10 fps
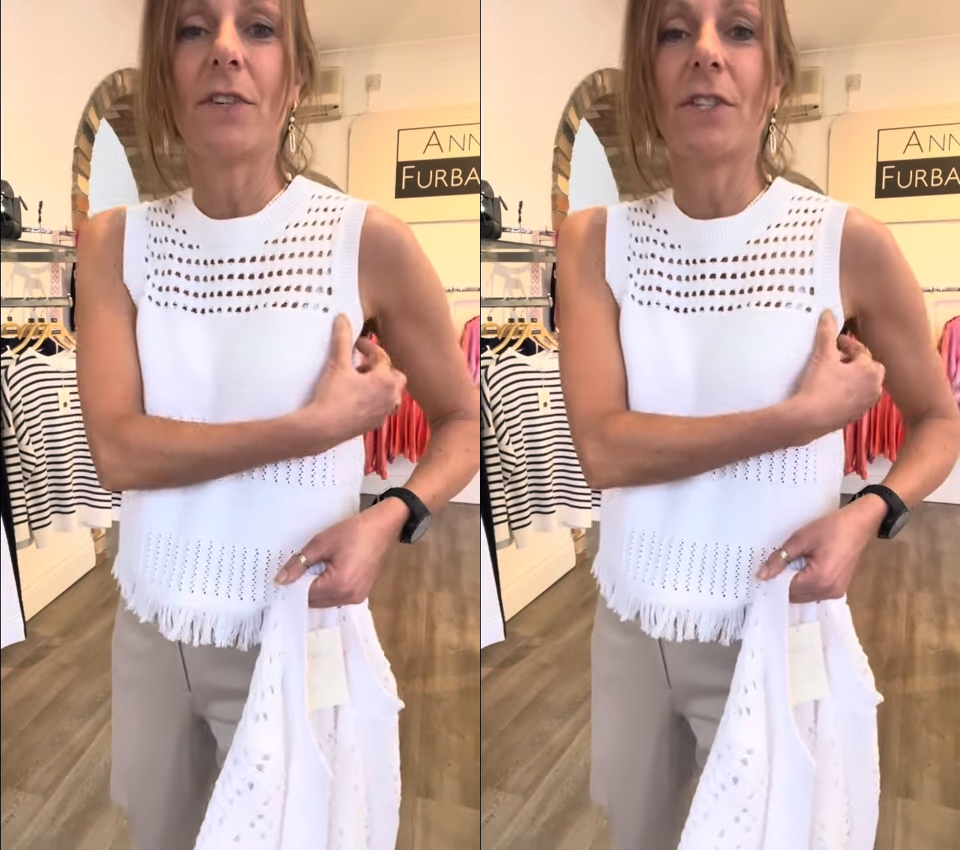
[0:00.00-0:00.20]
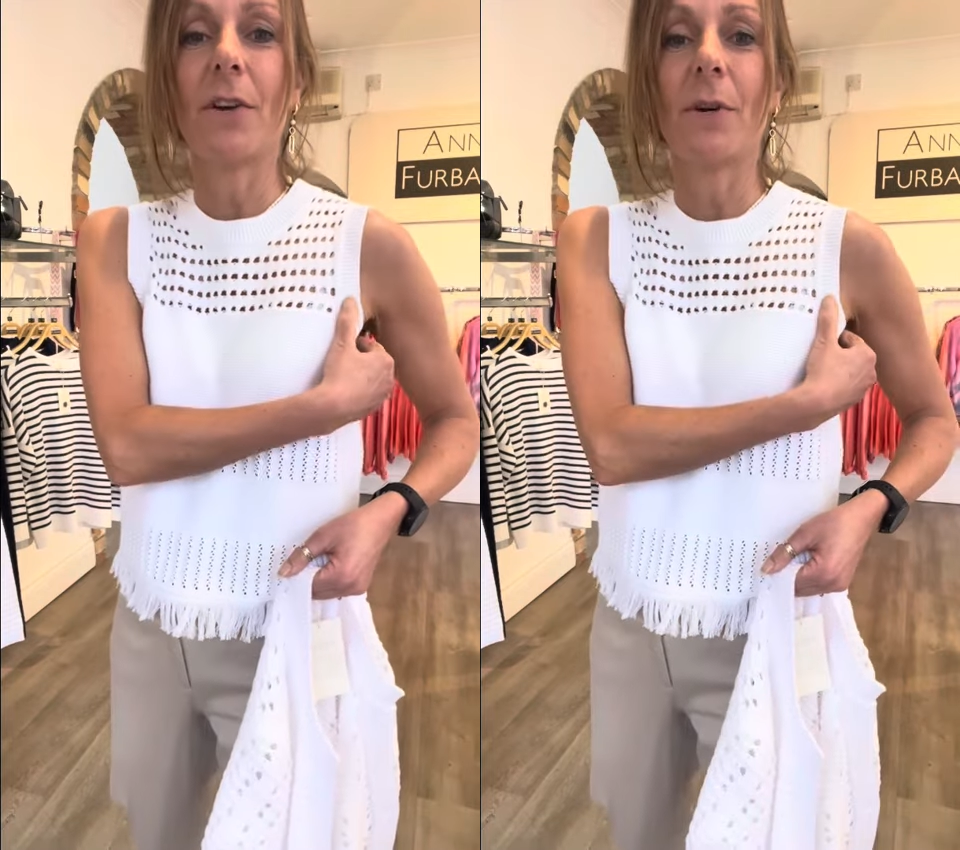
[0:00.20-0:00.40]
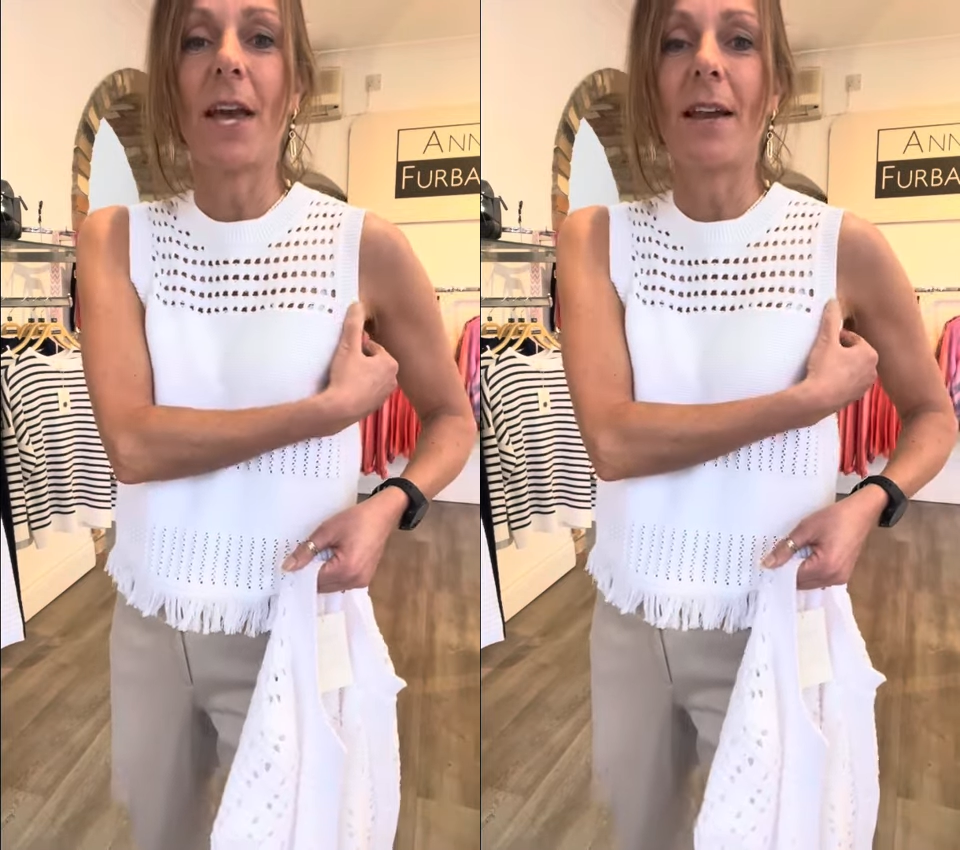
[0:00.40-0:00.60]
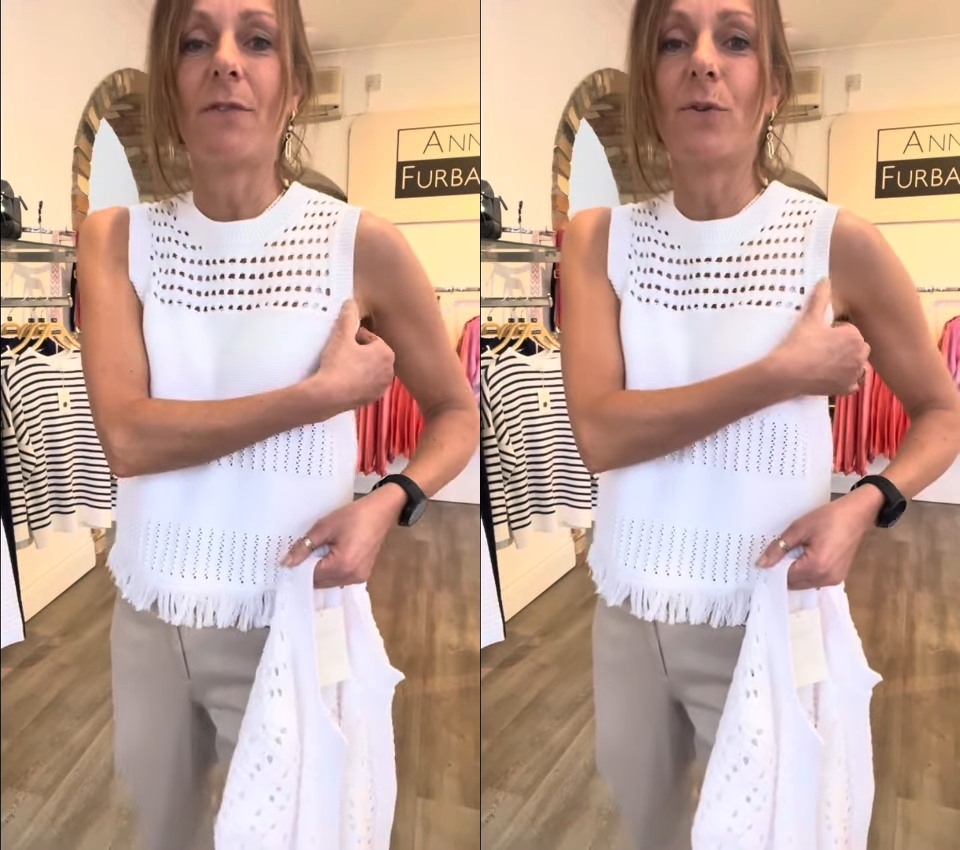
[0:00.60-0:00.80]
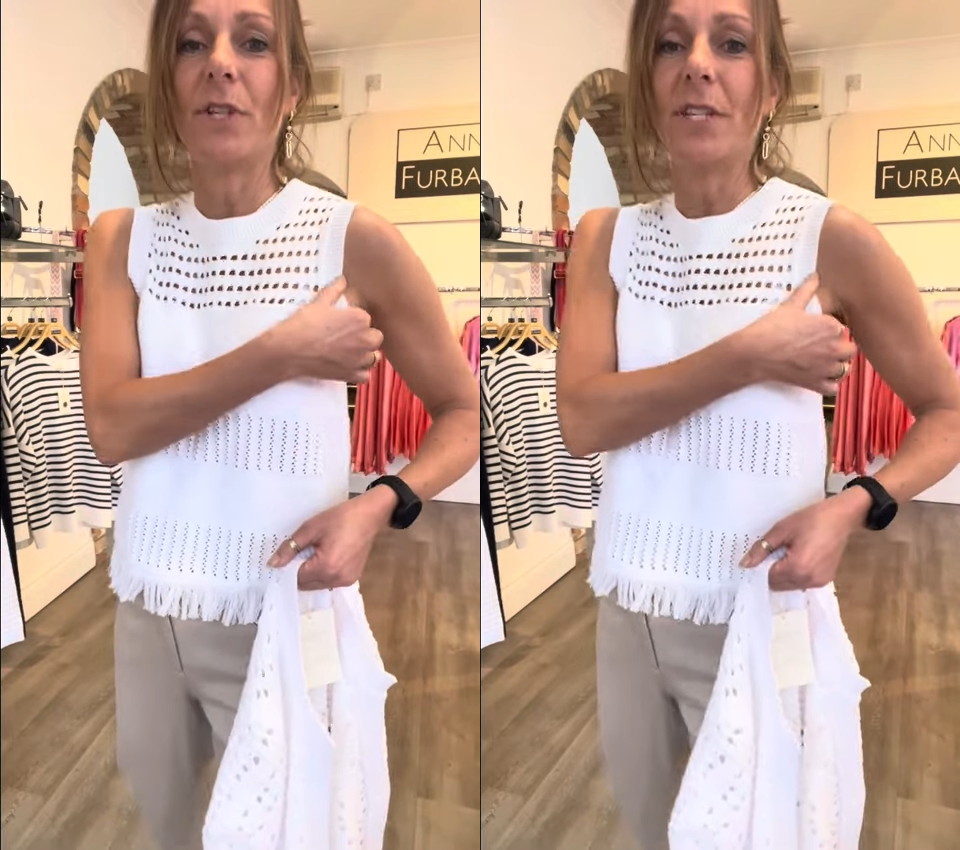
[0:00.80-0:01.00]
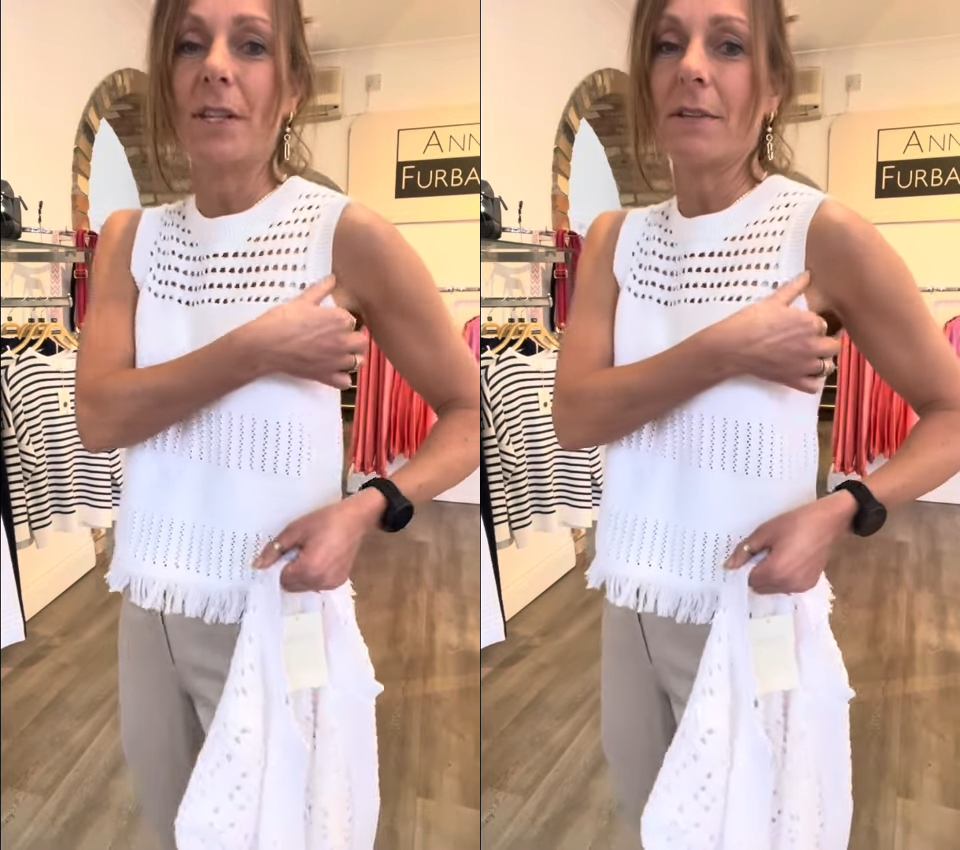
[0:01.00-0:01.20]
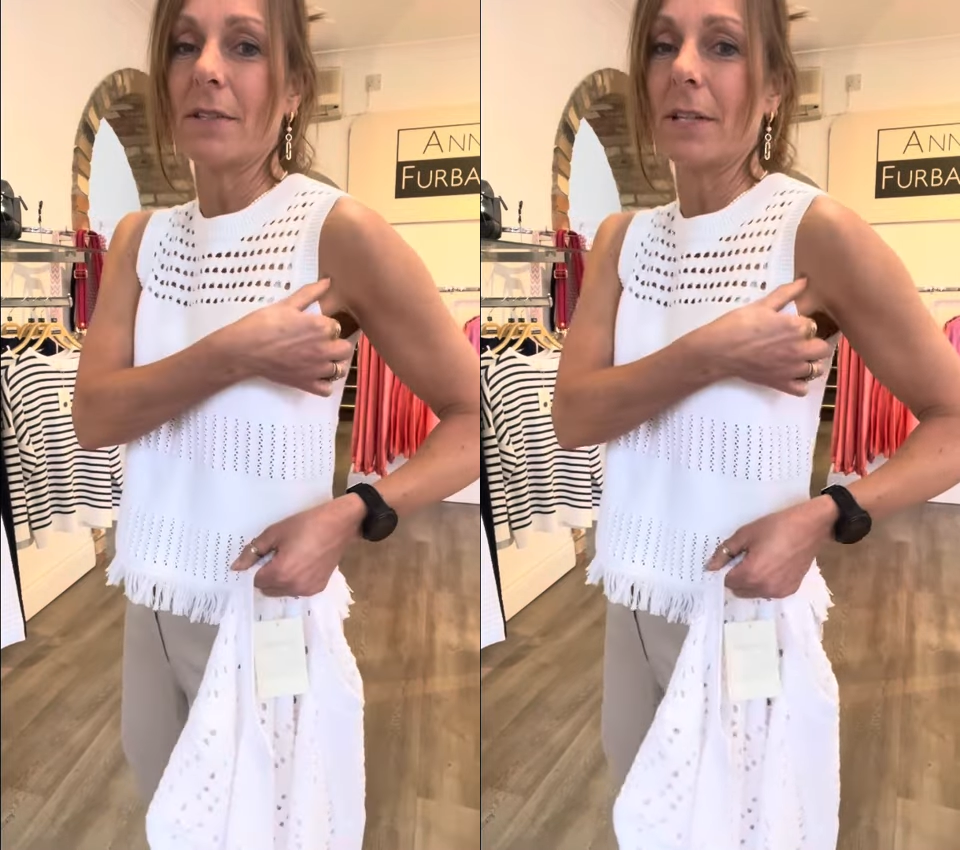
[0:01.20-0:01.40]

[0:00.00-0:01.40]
so again, avoiding those